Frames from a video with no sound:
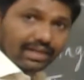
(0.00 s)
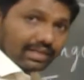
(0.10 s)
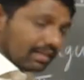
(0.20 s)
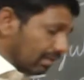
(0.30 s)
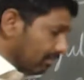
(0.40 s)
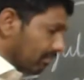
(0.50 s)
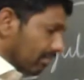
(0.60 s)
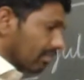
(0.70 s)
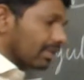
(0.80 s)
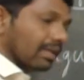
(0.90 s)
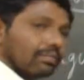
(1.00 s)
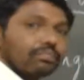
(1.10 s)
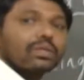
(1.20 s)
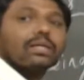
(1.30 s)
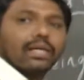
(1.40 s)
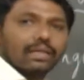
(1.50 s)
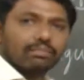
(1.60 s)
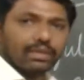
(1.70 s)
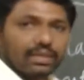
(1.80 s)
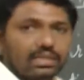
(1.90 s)
article, the. It
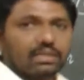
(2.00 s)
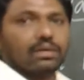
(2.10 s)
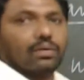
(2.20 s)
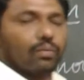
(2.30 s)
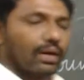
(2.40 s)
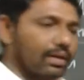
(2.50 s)
means when